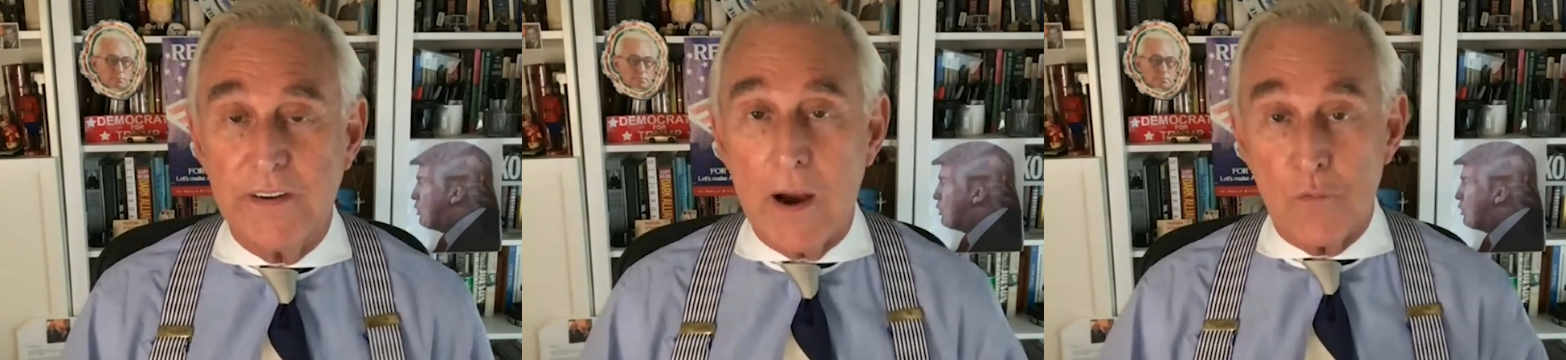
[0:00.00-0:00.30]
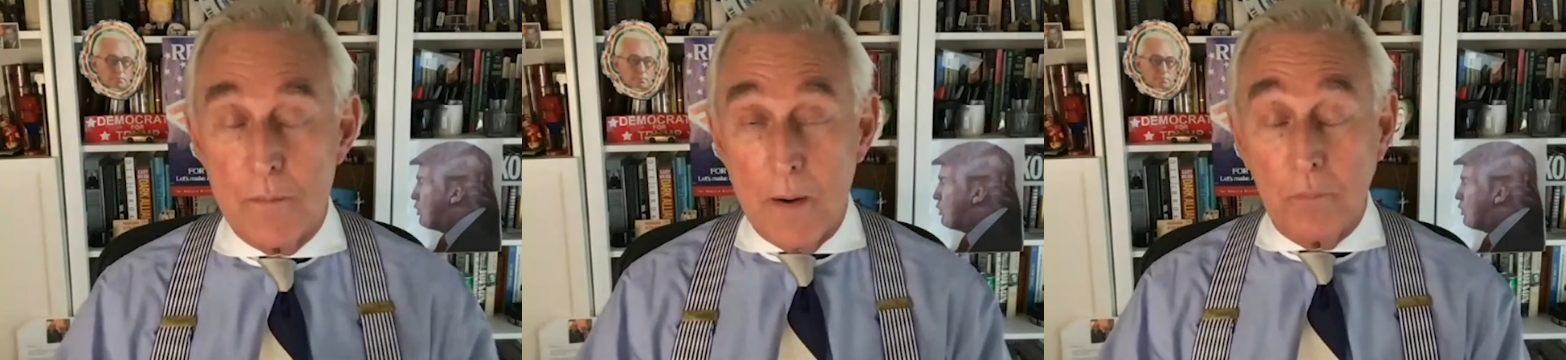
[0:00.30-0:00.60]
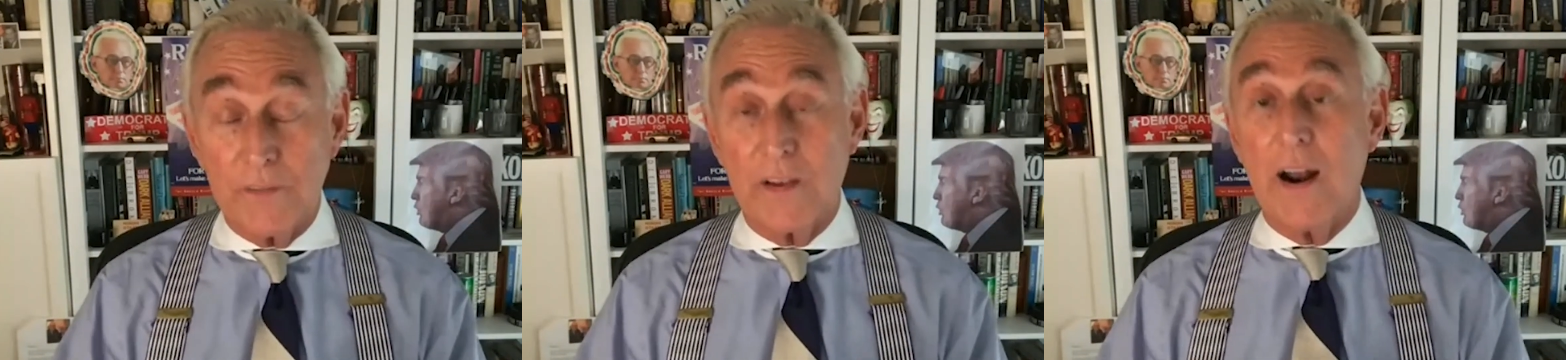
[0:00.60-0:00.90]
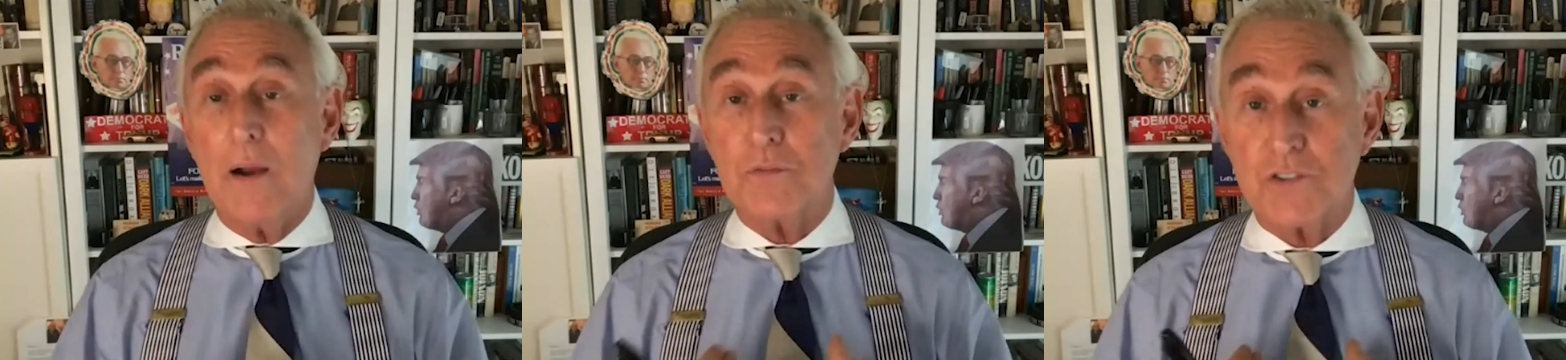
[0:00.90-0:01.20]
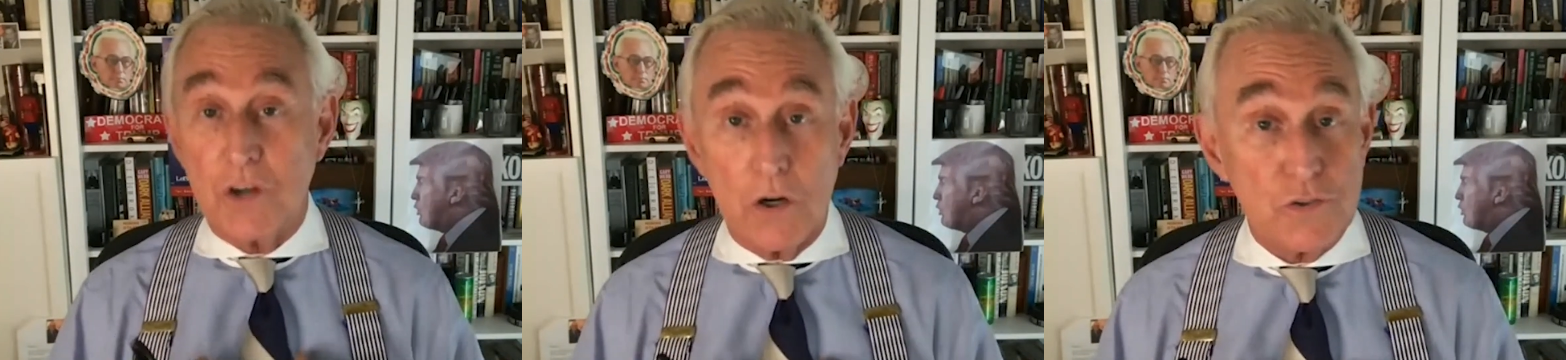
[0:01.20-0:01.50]
Speaker 1: Now, remembering that I was
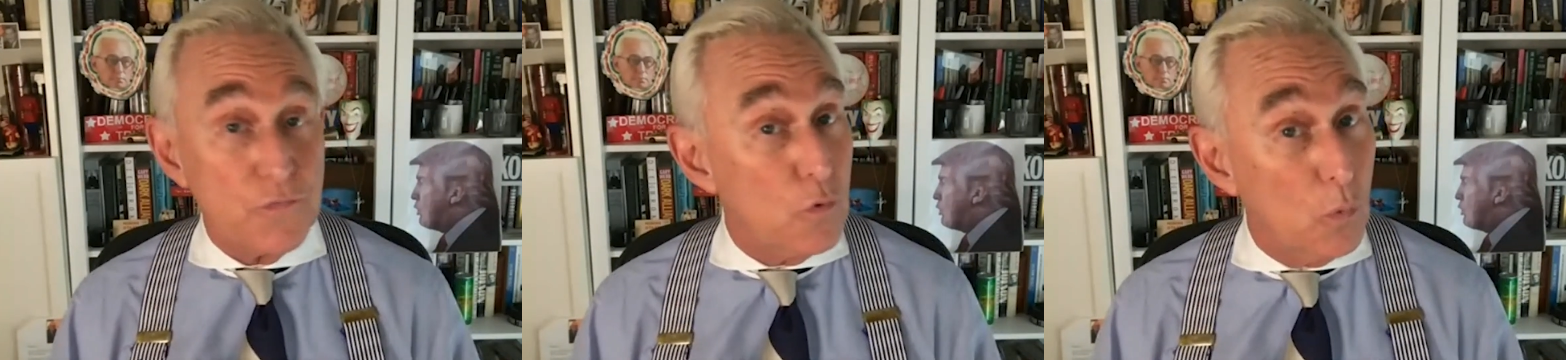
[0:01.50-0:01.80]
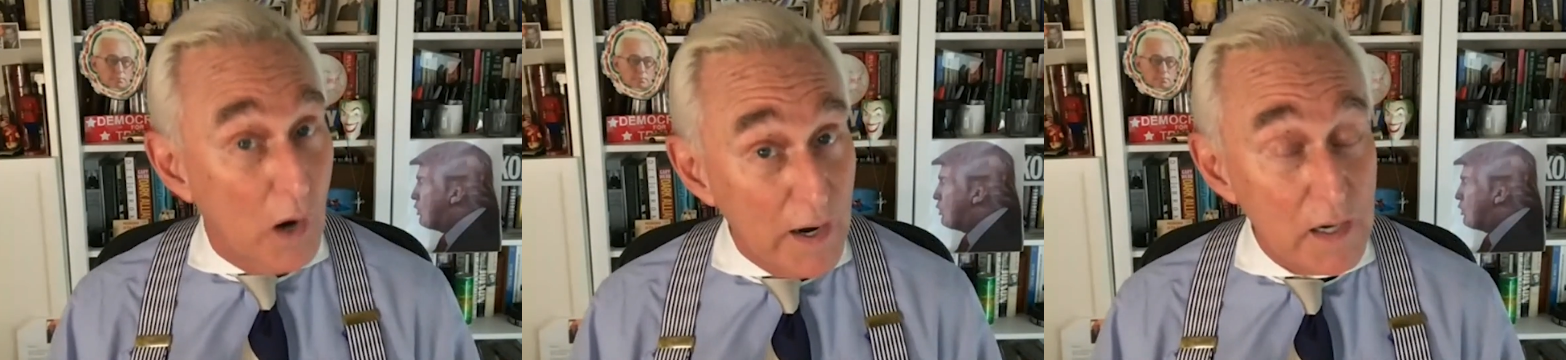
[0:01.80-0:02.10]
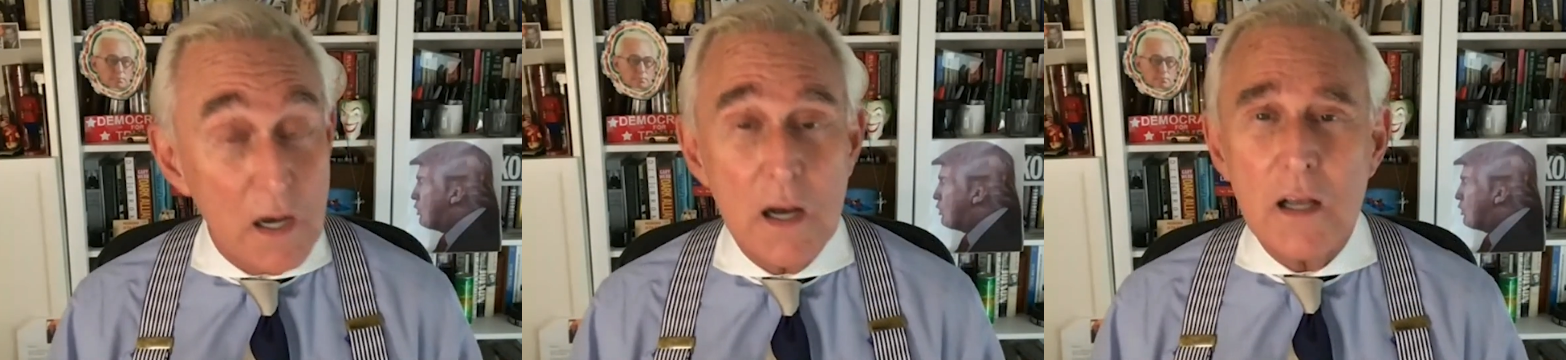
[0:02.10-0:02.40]
charged for what?